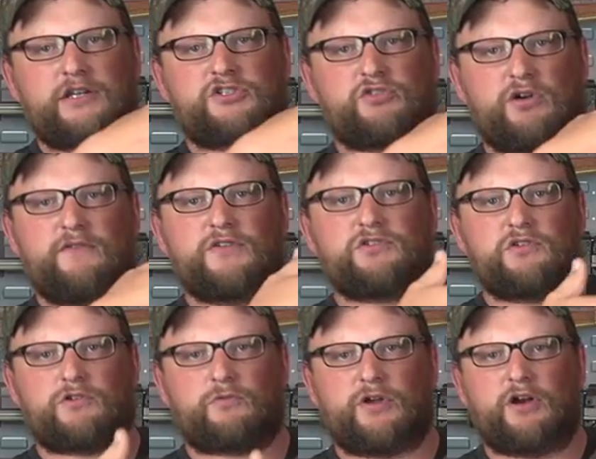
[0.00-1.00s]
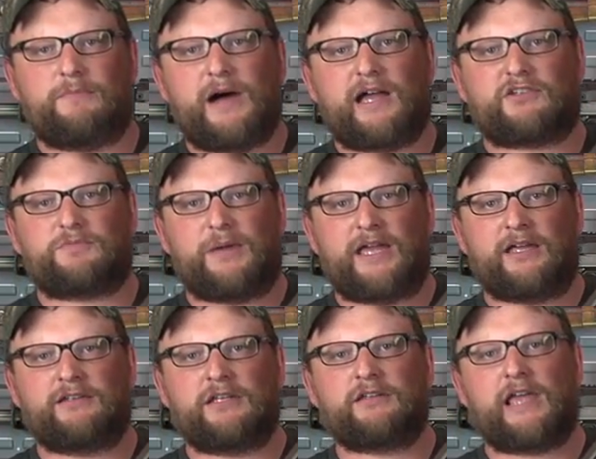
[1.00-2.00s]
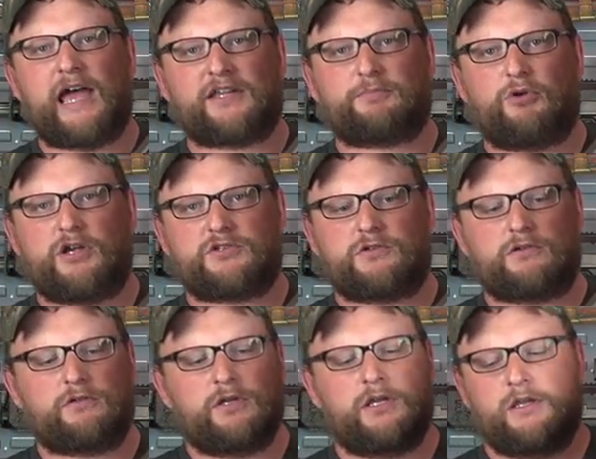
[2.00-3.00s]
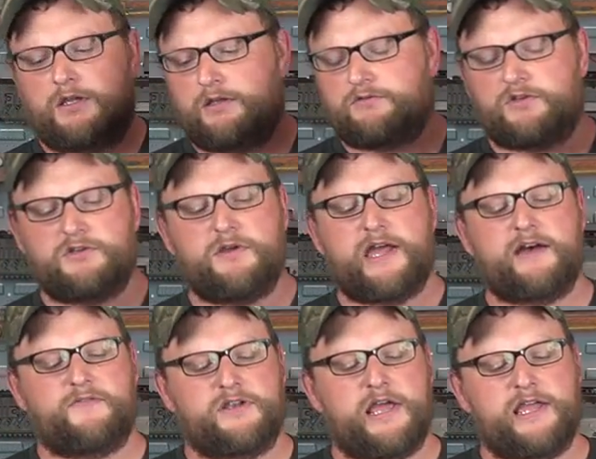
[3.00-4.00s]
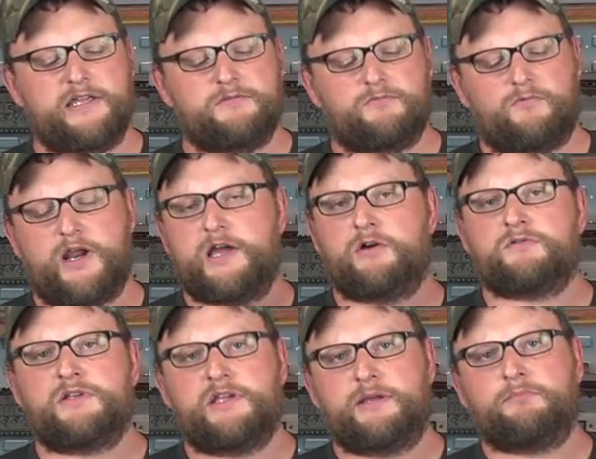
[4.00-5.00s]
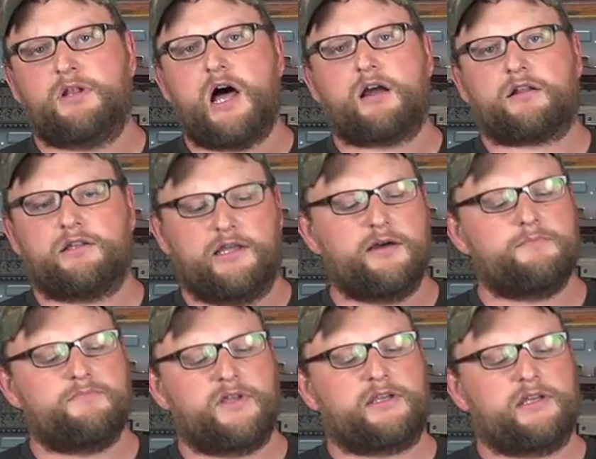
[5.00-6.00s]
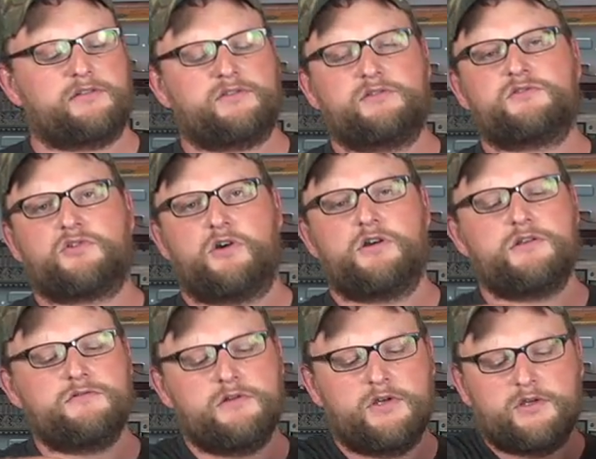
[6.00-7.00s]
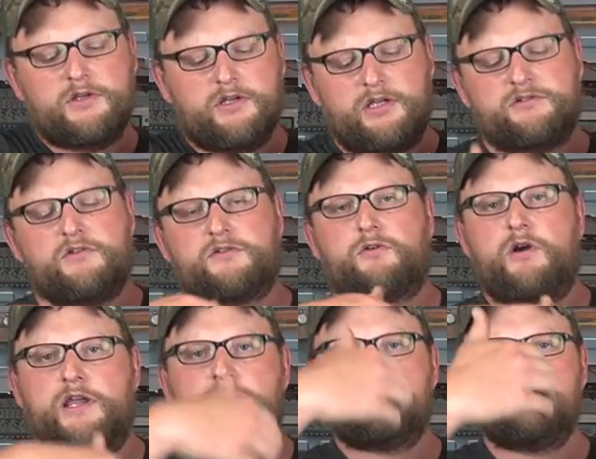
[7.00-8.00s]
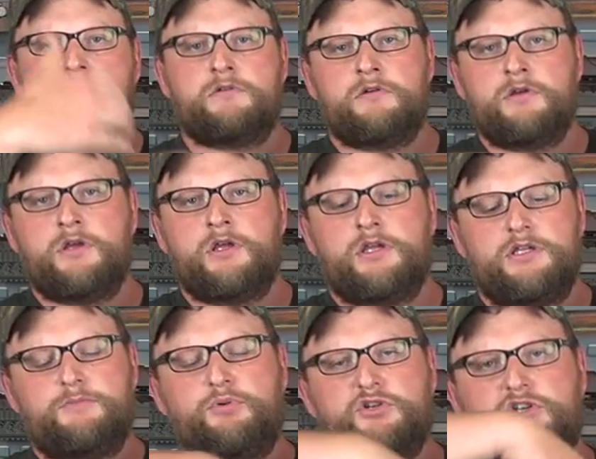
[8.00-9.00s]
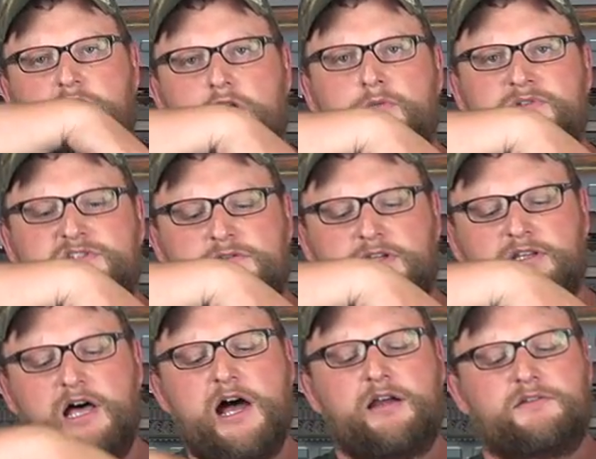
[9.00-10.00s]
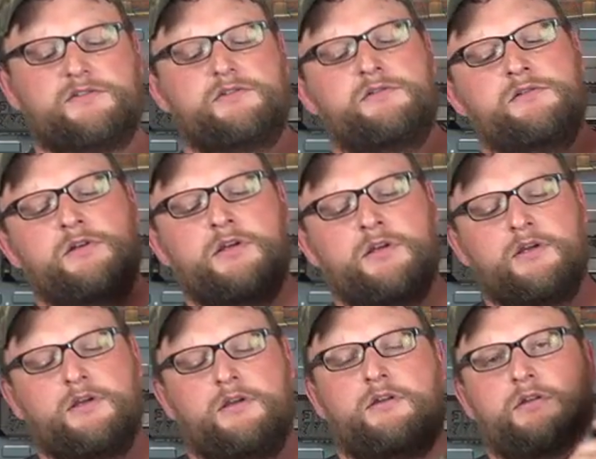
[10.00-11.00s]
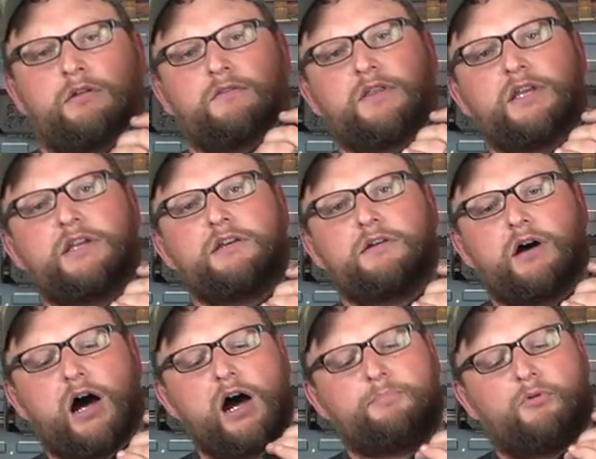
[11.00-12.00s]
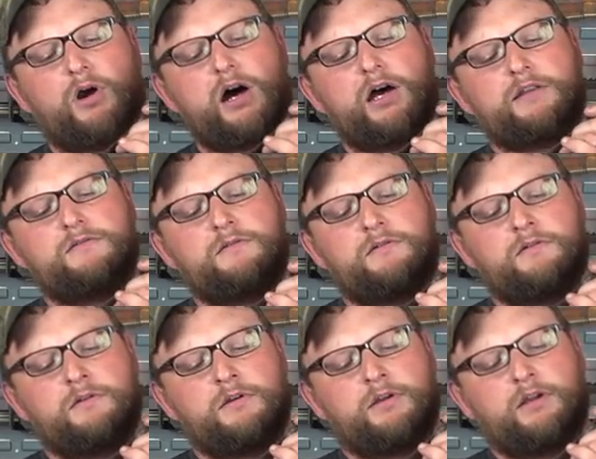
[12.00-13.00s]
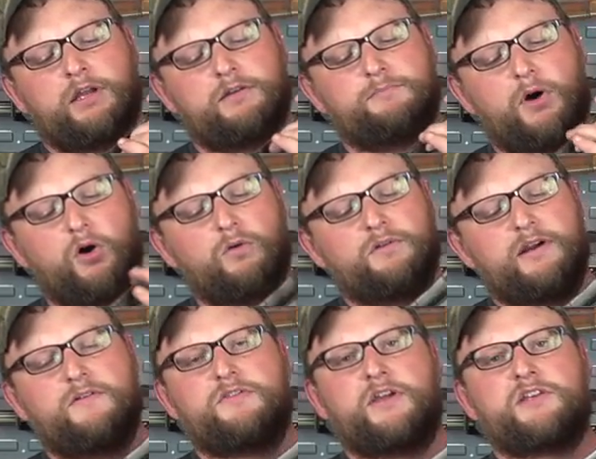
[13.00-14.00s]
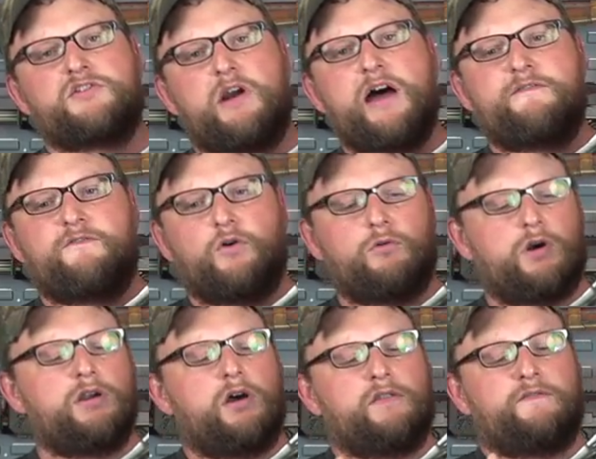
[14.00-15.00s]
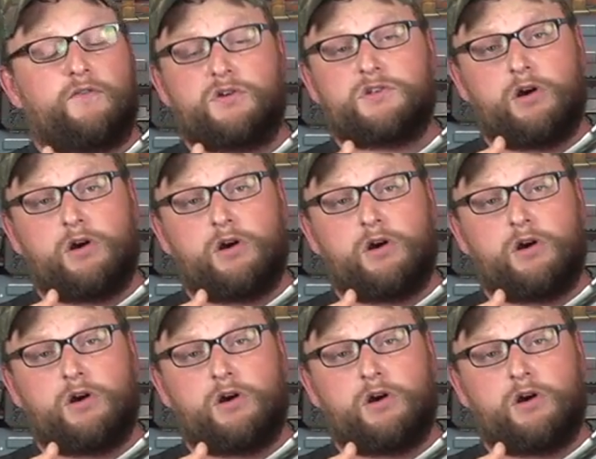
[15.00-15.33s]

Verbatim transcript: it's driven to the rear by expanding gas pressure. So you have an 8-round M-block clip that gets inserted into the Garand. You push it home until it locks. The op rod and bolt and everything drive forward on the first